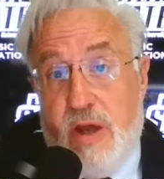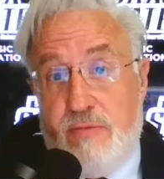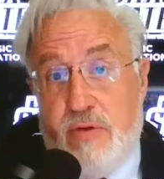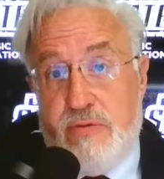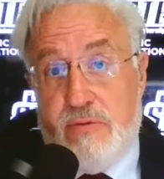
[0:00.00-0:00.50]
to
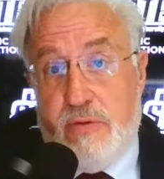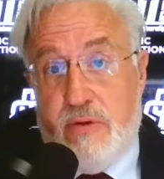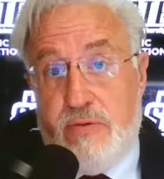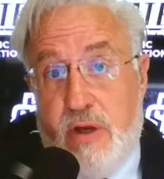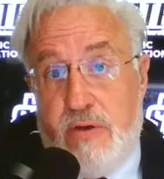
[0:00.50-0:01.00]
have those
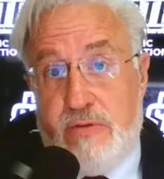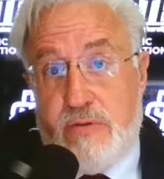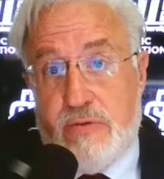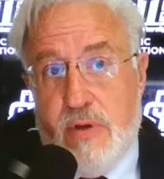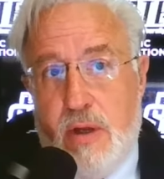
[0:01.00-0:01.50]

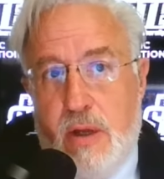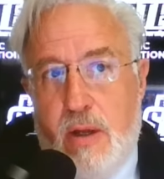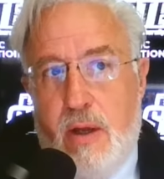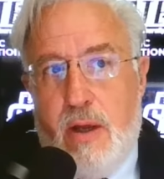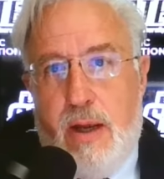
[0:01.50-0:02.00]
answers,
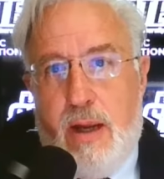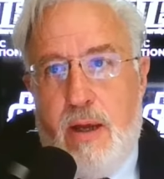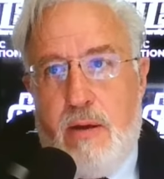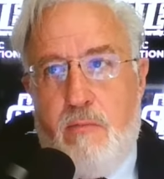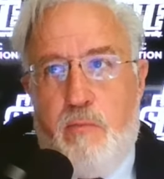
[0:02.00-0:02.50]

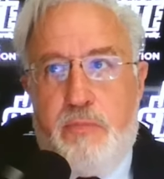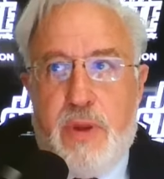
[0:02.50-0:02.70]
and